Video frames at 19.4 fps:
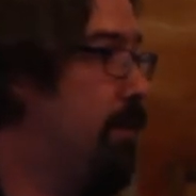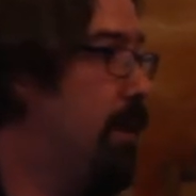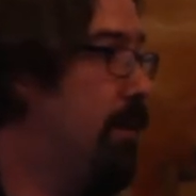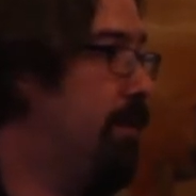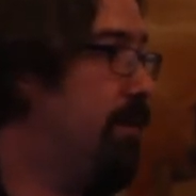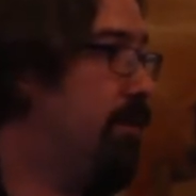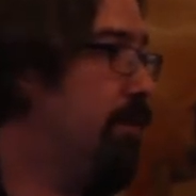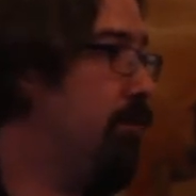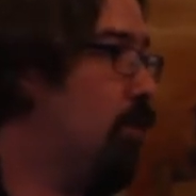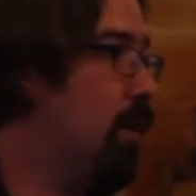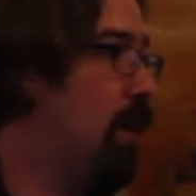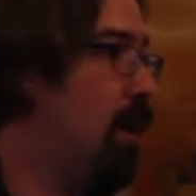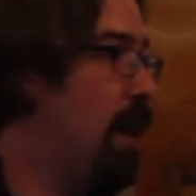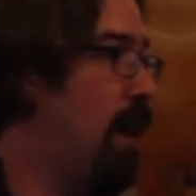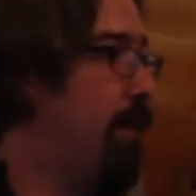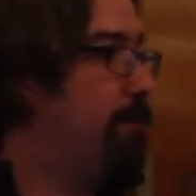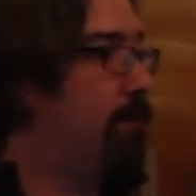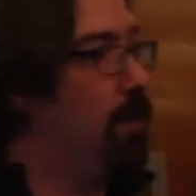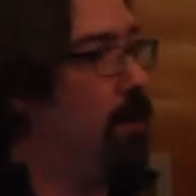And this is where
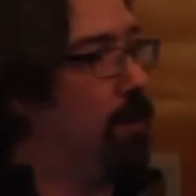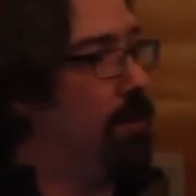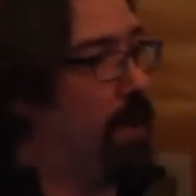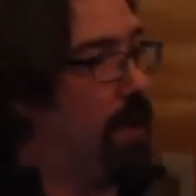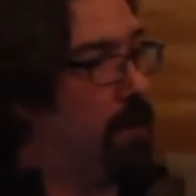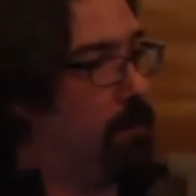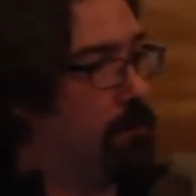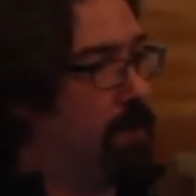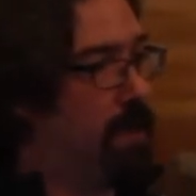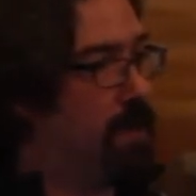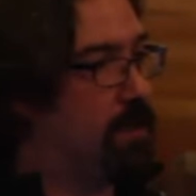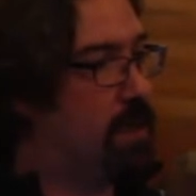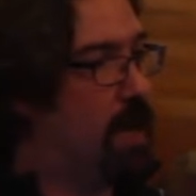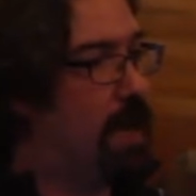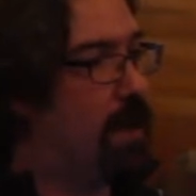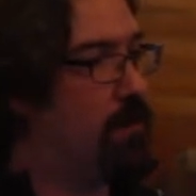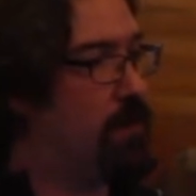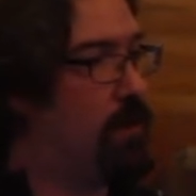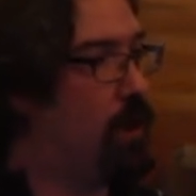I fall down because
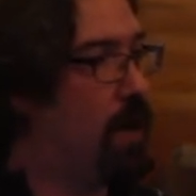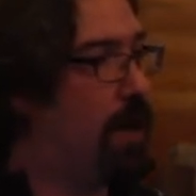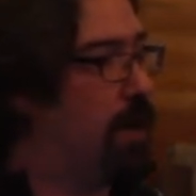I don't know